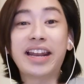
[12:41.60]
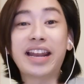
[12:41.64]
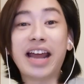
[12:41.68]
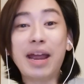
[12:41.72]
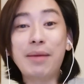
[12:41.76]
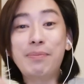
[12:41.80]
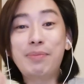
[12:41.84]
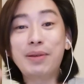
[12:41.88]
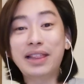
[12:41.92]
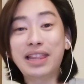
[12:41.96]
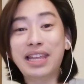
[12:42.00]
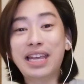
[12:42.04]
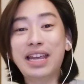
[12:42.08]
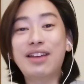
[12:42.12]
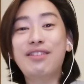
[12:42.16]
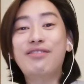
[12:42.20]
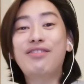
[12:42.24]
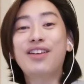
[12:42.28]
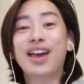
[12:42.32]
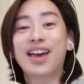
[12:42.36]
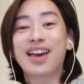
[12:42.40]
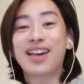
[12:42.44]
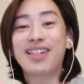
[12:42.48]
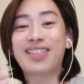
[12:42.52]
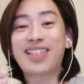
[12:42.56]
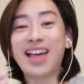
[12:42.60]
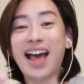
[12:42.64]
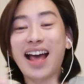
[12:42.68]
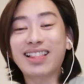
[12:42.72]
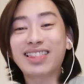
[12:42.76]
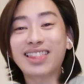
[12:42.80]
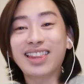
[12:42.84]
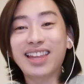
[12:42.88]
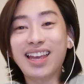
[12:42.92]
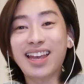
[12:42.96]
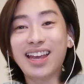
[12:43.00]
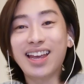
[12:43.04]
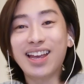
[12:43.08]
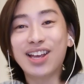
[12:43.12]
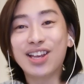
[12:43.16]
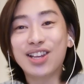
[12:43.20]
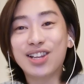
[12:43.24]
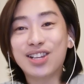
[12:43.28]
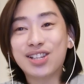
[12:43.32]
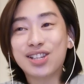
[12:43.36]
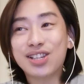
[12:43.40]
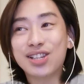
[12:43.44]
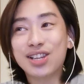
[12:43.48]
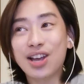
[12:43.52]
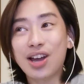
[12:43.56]
and I believe that
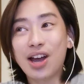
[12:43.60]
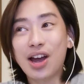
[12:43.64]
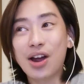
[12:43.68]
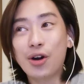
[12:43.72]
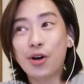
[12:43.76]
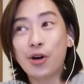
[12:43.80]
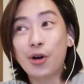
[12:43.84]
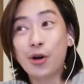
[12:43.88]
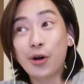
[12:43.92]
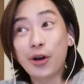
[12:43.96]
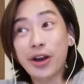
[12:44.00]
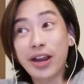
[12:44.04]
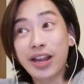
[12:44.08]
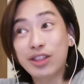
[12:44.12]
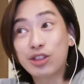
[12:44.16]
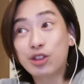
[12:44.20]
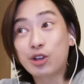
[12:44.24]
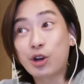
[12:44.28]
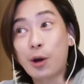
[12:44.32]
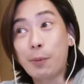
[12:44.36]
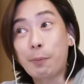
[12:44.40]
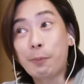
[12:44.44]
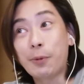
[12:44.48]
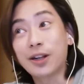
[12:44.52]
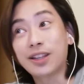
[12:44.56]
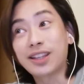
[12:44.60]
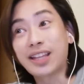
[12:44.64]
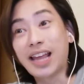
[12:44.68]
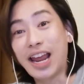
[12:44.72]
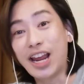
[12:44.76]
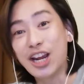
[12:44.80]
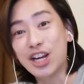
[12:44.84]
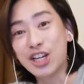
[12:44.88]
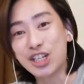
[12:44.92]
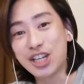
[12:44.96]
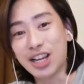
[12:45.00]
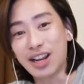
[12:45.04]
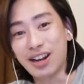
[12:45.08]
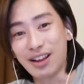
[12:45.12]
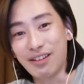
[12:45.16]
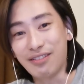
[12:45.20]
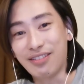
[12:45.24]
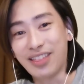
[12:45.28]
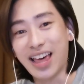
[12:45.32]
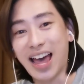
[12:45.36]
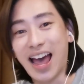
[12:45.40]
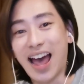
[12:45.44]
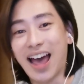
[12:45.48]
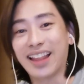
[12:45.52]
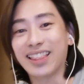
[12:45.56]
is her interpretation
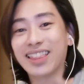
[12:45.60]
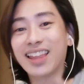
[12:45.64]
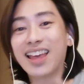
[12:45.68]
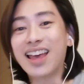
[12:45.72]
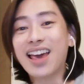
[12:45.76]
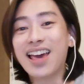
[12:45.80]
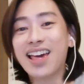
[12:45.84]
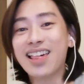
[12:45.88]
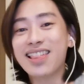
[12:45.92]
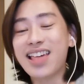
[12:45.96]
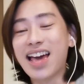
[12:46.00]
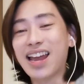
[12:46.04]
of that.